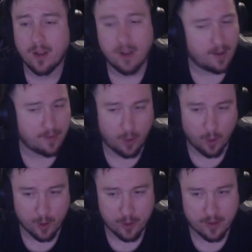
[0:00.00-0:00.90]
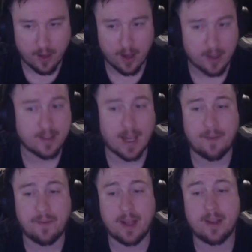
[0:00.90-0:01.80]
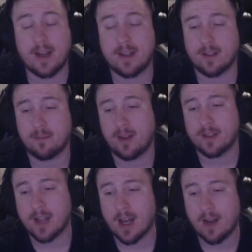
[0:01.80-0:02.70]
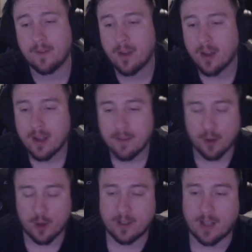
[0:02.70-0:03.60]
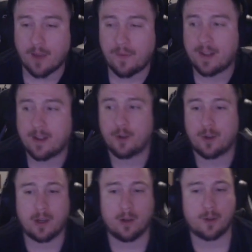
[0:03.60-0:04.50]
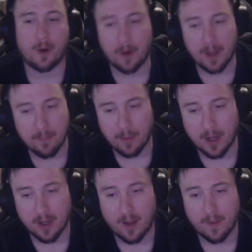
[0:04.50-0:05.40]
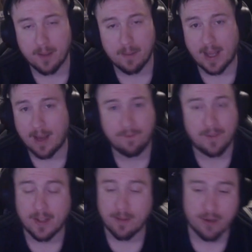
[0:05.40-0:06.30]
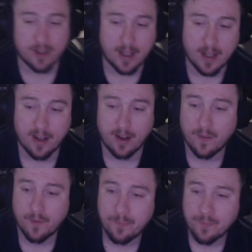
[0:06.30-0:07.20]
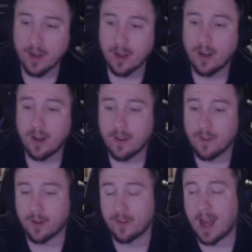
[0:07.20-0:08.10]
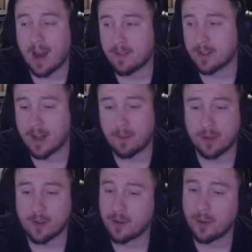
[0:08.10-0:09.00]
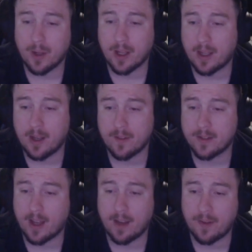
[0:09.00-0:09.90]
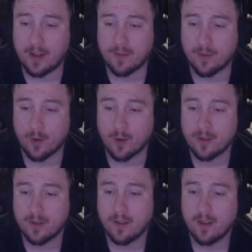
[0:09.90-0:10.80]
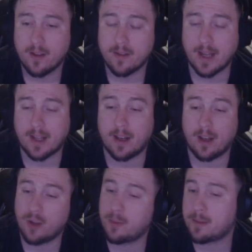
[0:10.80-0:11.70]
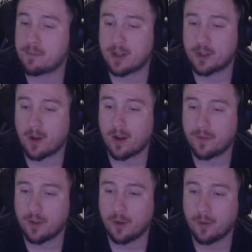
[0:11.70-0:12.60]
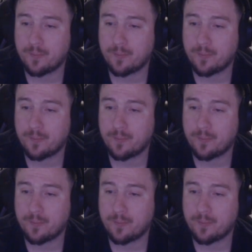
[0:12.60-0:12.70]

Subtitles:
Of course, Siphene, that is a must-have. Put your Siphene on your kill target. Put it on them like at 50% health. They have to stop what they're doing and kill the Siphene, of course, taking a little bit of pressure off you.